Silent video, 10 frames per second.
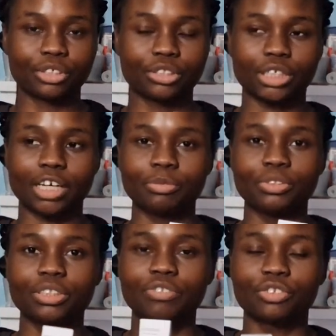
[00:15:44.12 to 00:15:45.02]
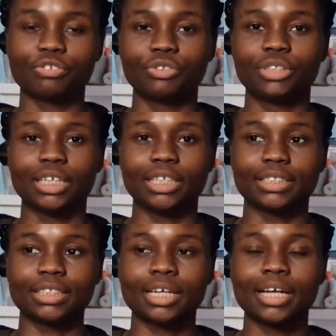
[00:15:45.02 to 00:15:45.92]
So yeah, I've been using this for a few
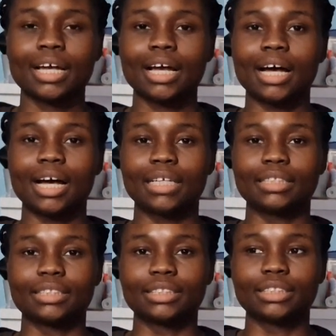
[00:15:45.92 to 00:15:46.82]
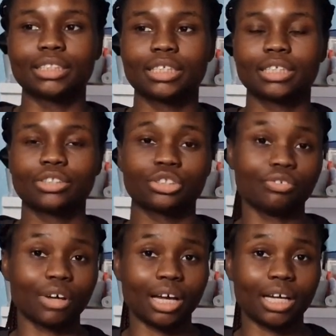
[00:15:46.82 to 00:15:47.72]
days, and so
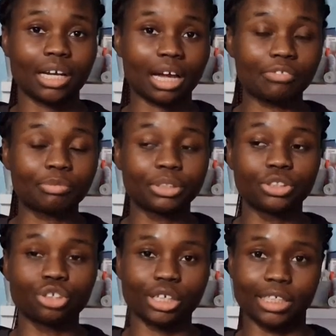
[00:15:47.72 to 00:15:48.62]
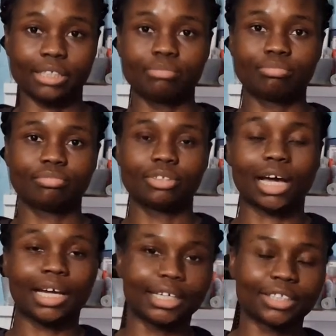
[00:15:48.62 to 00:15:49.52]
far I've been enjoying it.
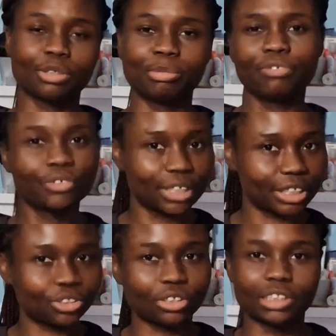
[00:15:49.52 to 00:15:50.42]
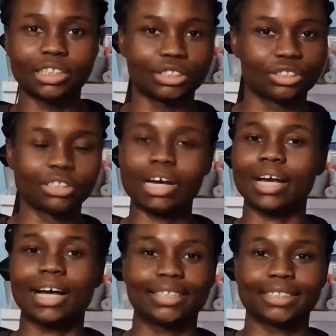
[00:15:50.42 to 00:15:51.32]
Like, it's only been a few days, so I
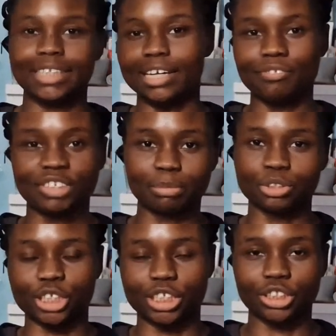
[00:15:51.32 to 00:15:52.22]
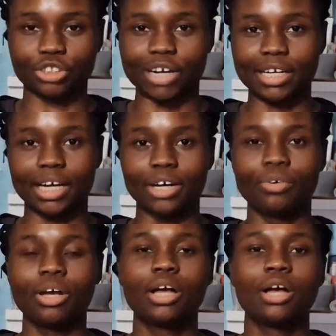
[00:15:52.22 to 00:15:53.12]
can't see any visible changes right
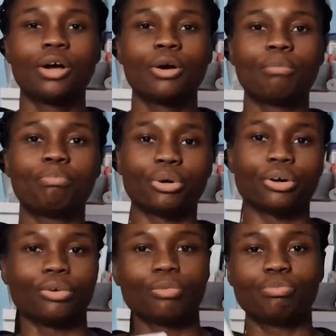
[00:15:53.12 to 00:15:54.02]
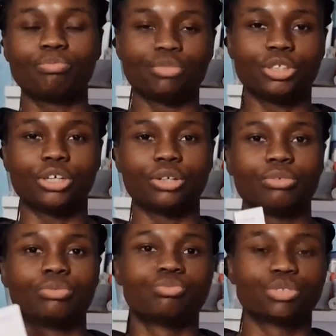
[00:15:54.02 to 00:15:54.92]
now, but you
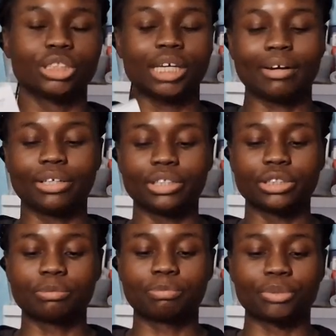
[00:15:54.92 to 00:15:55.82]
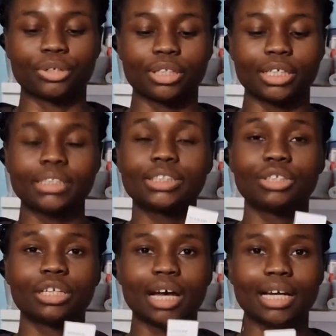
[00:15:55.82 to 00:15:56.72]
know, we'll see how it goes. But this, you
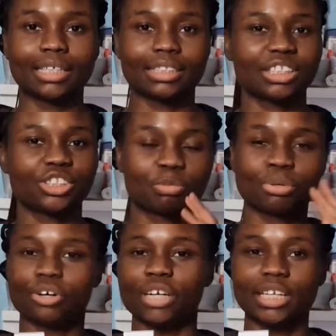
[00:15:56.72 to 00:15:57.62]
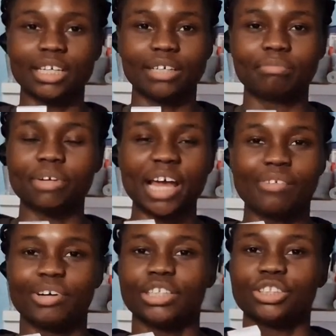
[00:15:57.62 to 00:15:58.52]
can like, it says just put it on any
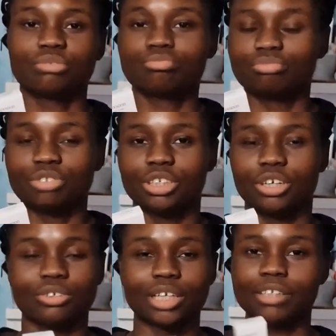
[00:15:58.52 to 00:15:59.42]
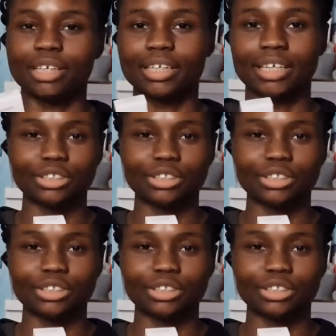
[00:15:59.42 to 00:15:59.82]
areas, you know, that you're thinking.